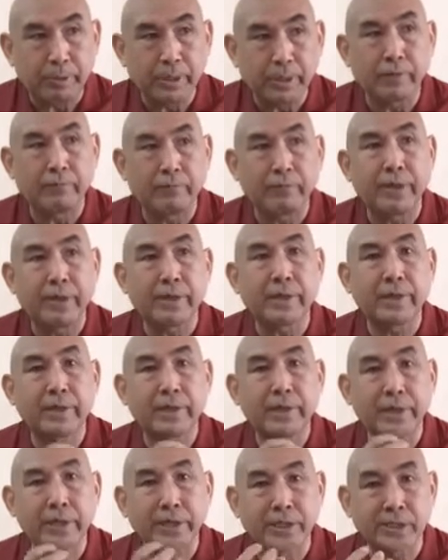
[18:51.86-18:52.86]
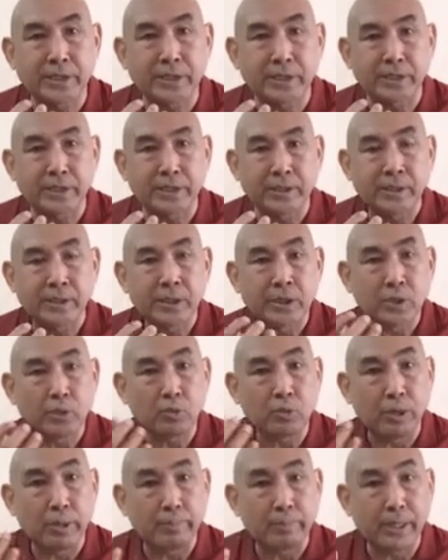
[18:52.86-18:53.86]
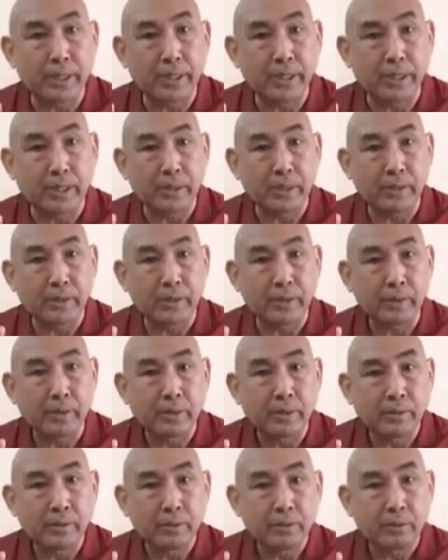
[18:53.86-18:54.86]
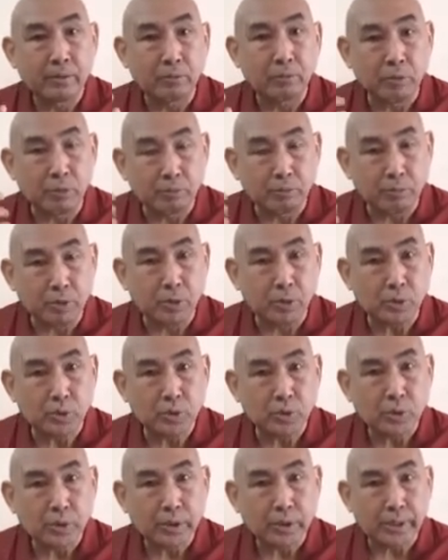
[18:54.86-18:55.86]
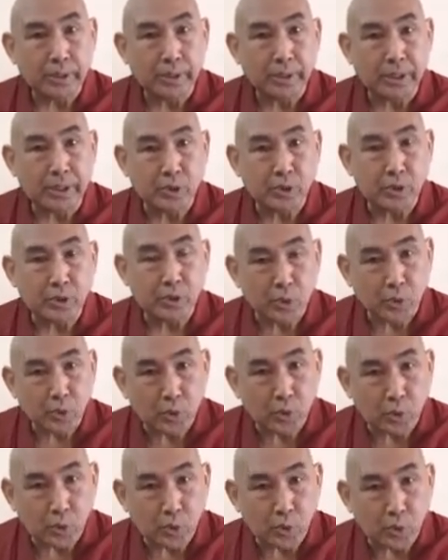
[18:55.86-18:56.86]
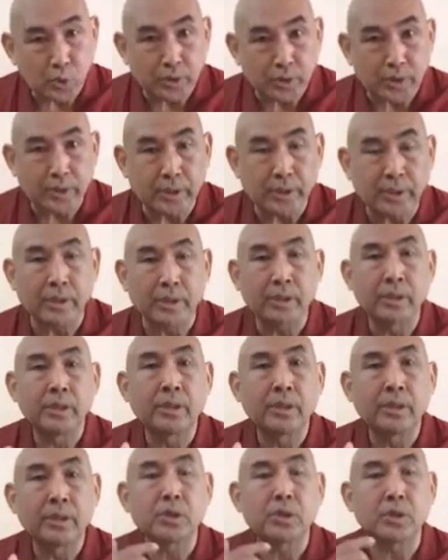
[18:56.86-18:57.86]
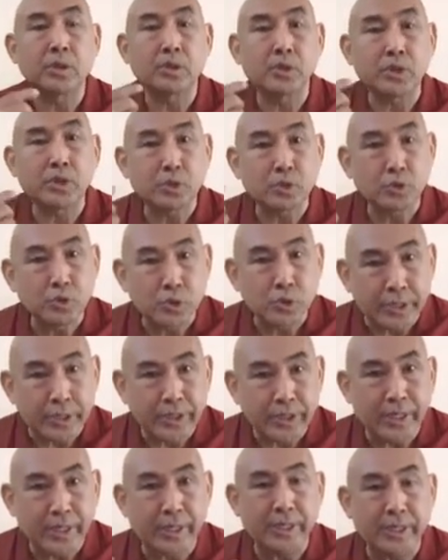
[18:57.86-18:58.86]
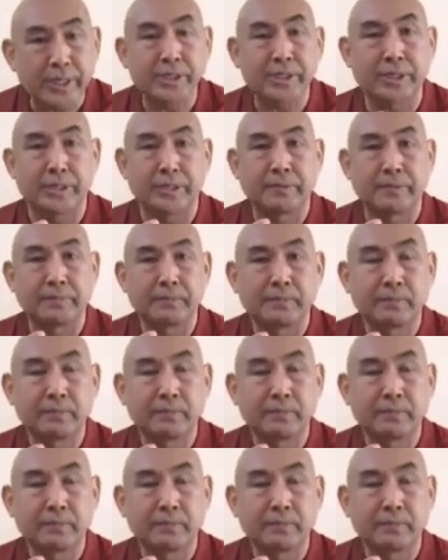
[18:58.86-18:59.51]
become very crazy to a man, because they really don't know the reality.